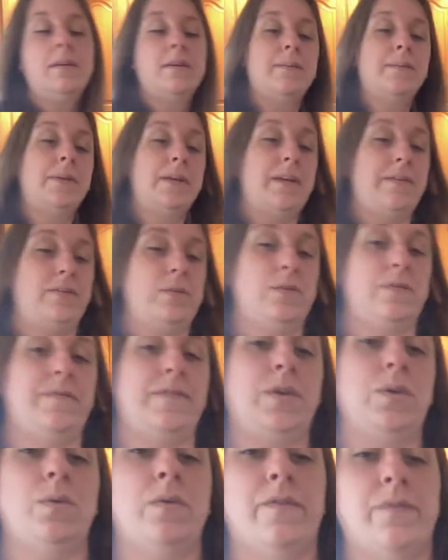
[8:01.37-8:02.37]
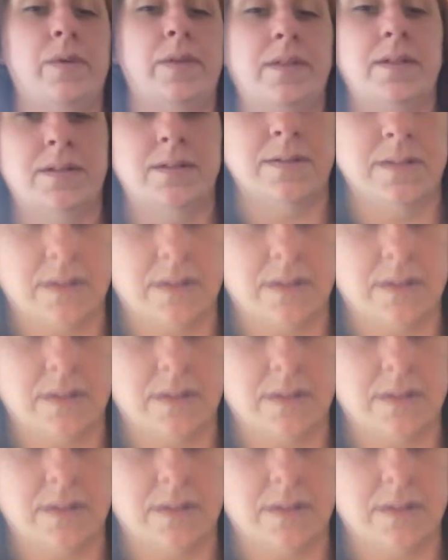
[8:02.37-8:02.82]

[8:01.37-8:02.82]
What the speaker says: I'm going to give you a view of what this